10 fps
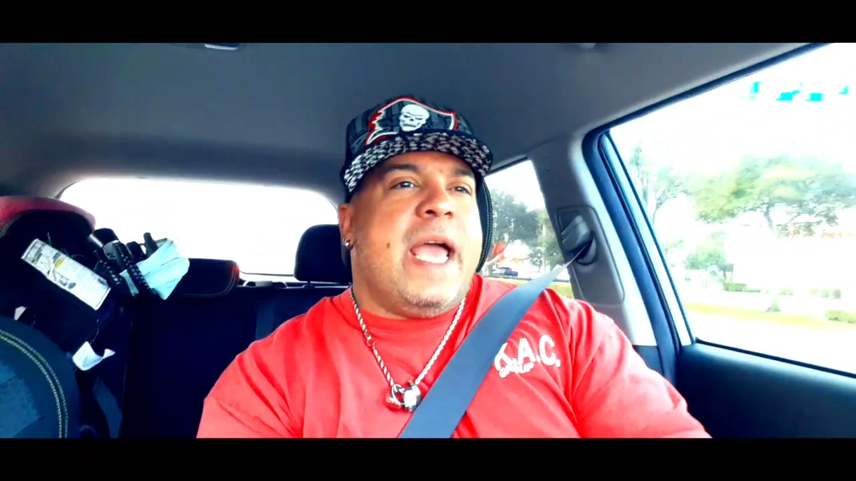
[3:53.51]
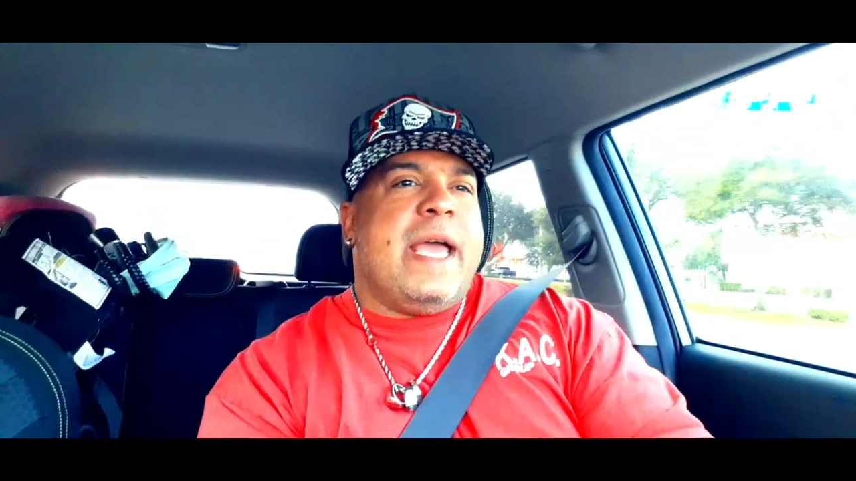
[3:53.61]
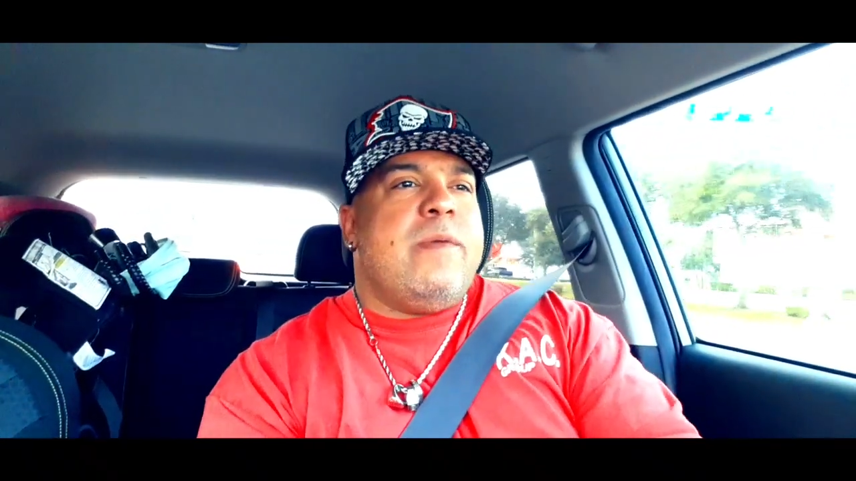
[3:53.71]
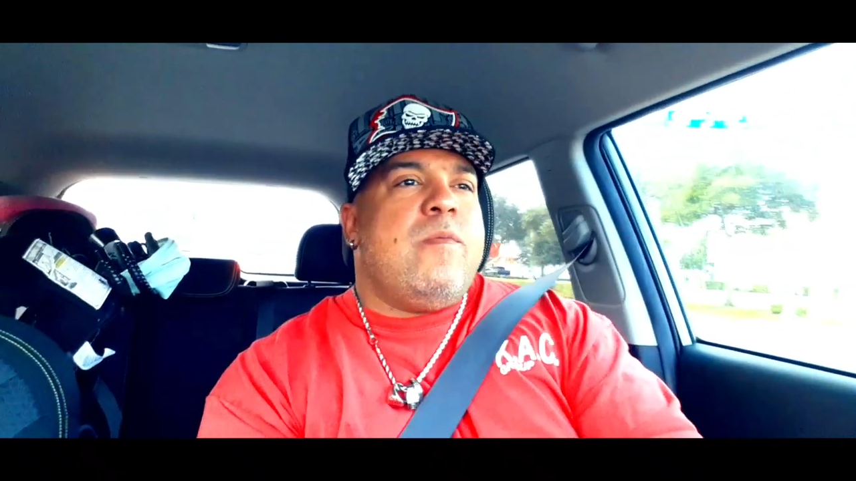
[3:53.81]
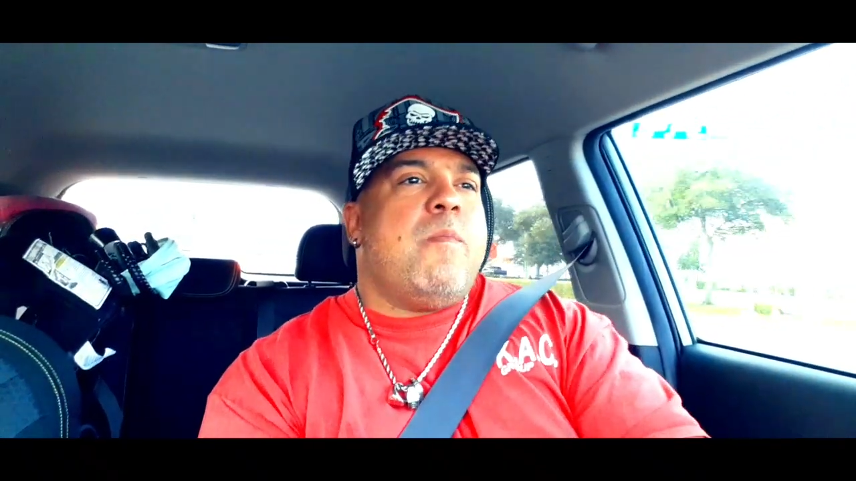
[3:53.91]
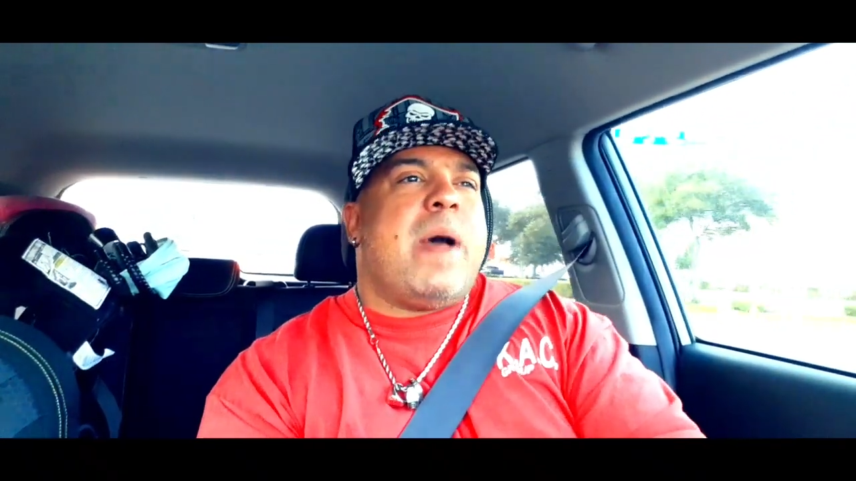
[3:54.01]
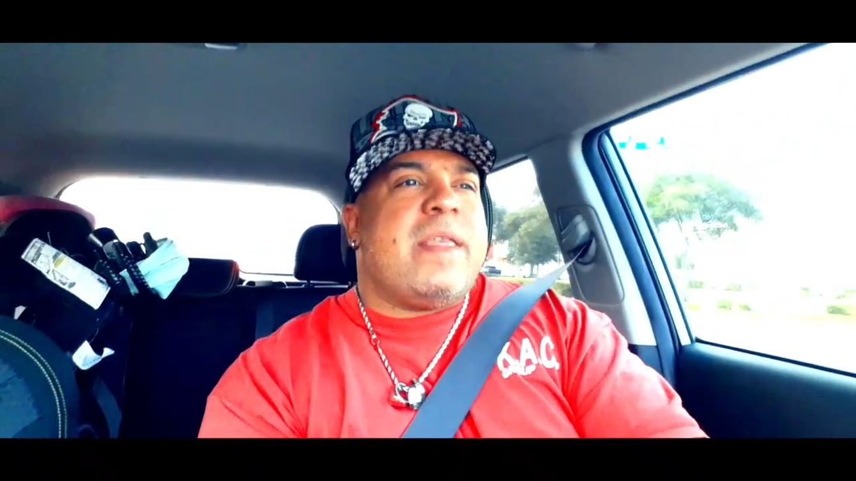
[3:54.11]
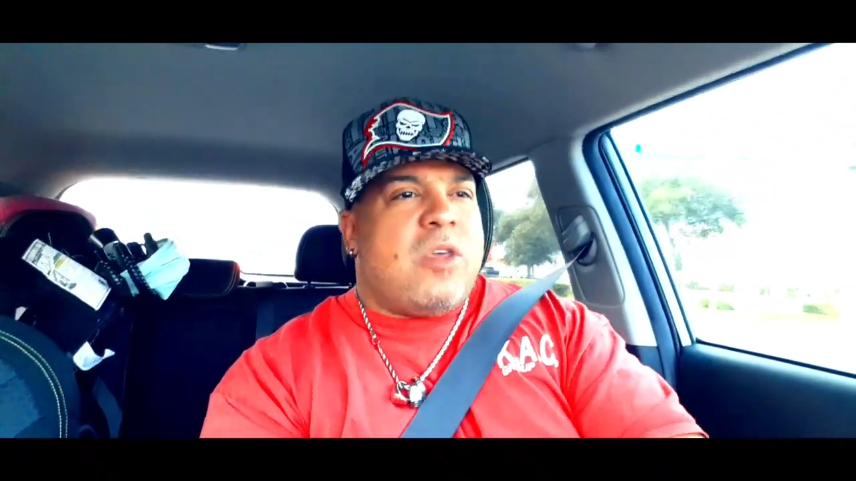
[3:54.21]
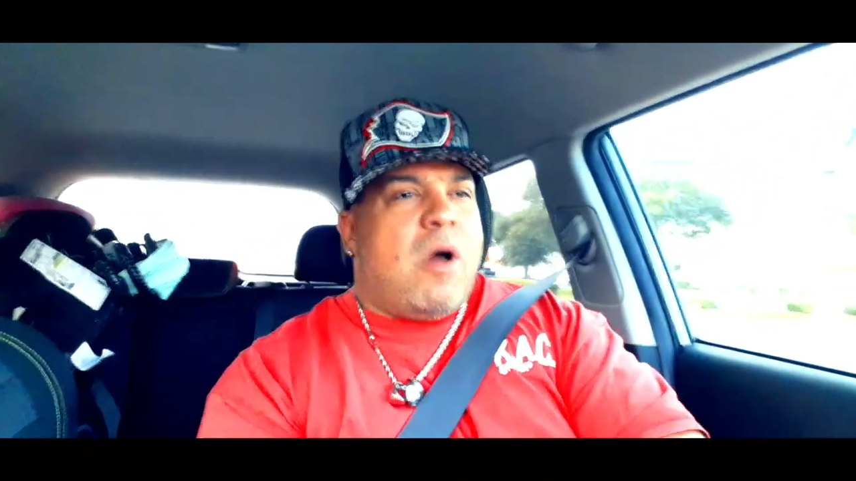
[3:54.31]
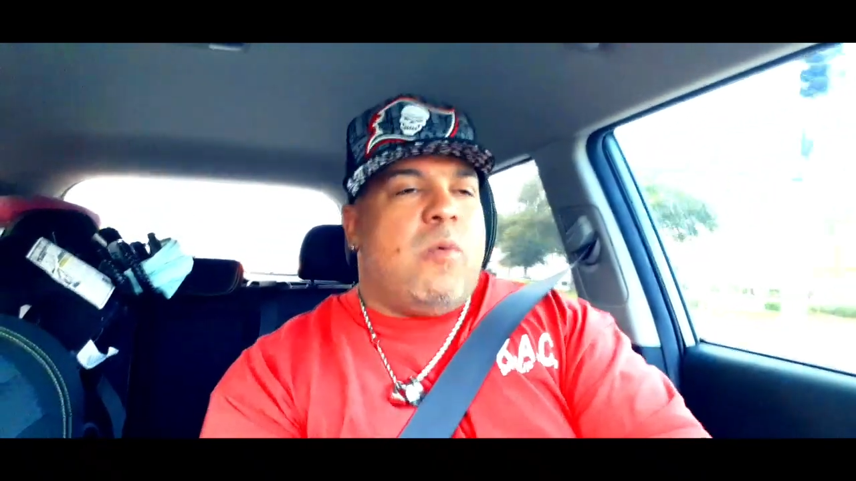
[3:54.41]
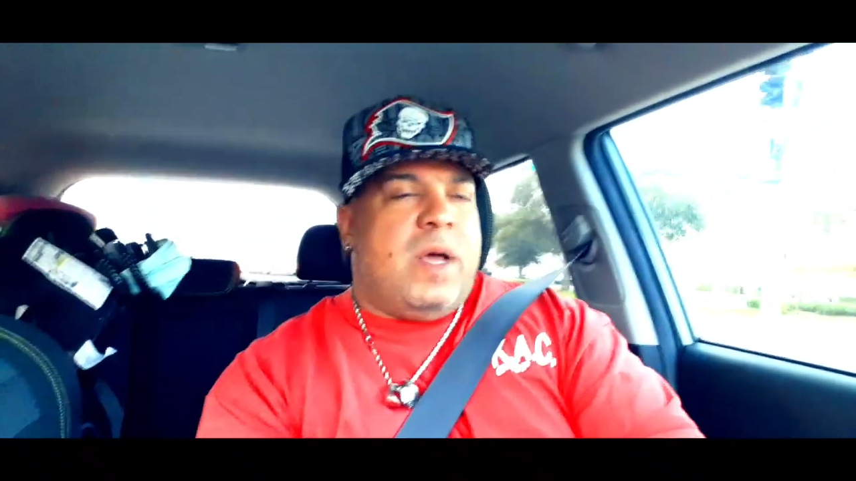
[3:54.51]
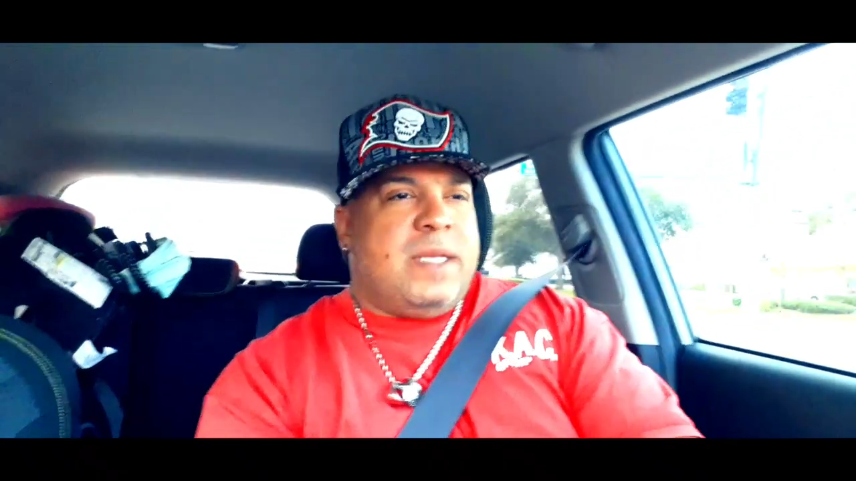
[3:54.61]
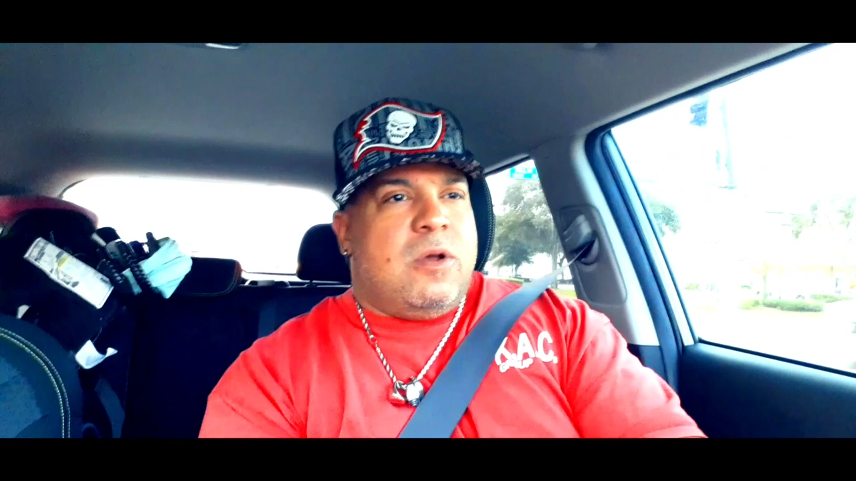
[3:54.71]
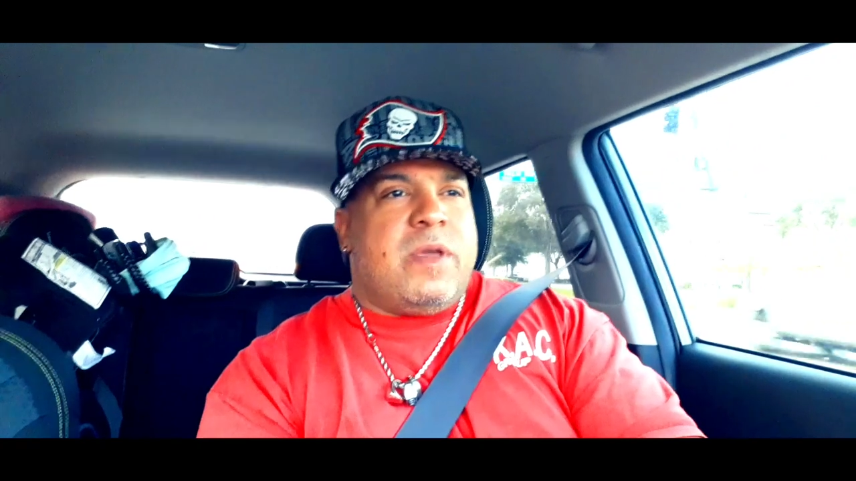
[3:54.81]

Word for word: And my thought was,